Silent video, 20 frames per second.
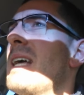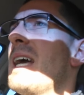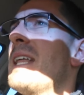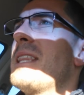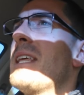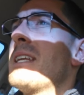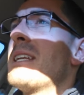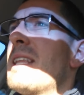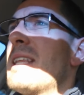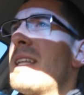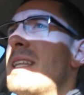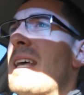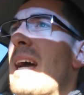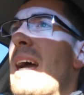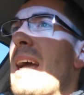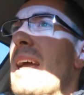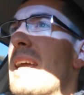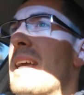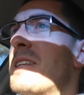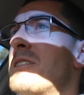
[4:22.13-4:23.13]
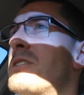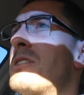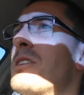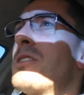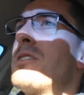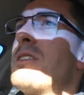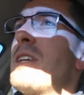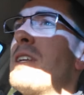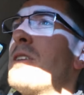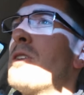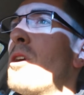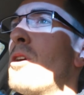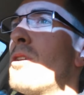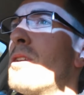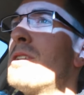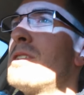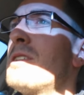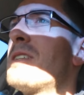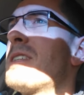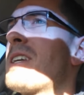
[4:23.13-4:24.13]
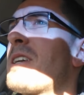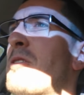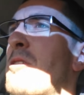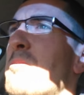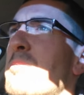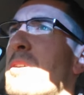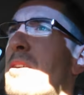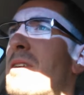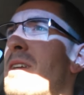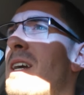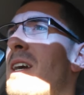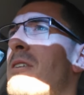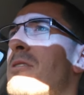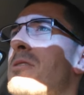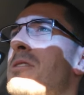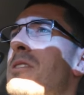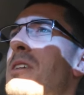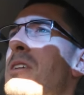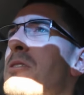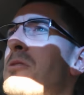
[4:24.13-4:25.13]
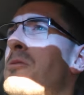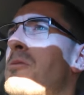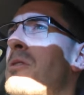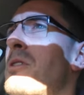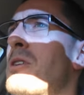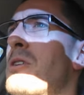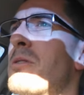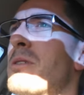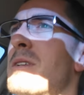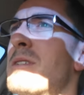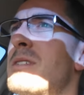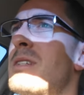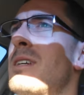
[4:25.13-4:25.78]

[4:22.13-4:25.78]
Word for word: At the end of the day, it's just acknowledging that cryptocurrency is real and